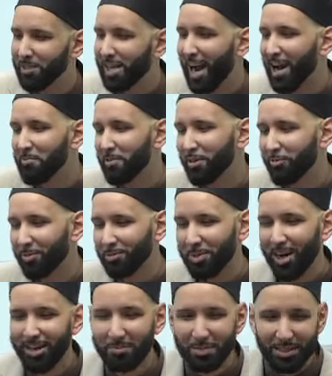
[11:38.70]
I'm retiring
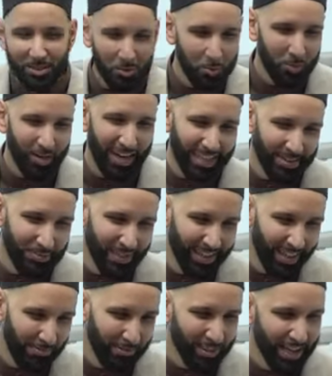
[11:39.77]
from trying to be super
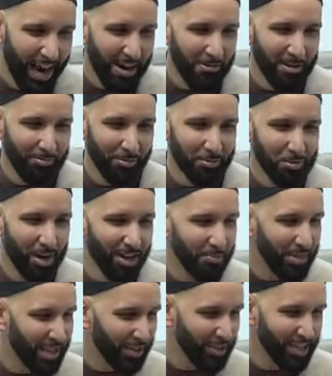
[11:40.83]
husband, I'm retiring from
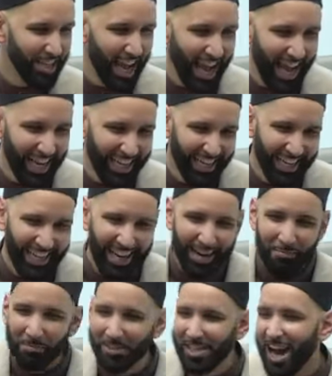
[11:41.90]
trying to be a good dad,
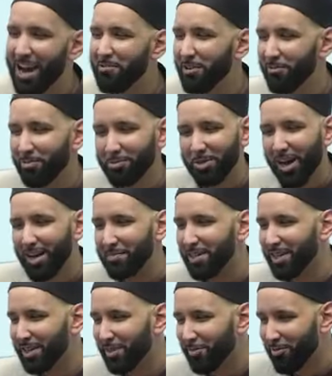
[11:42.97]
retiring from trying
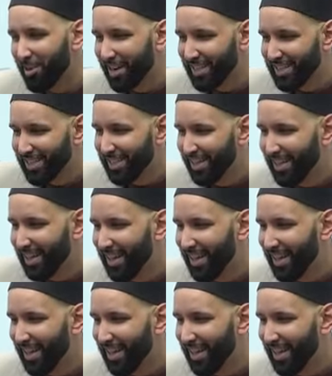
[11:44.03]
to be a good friend.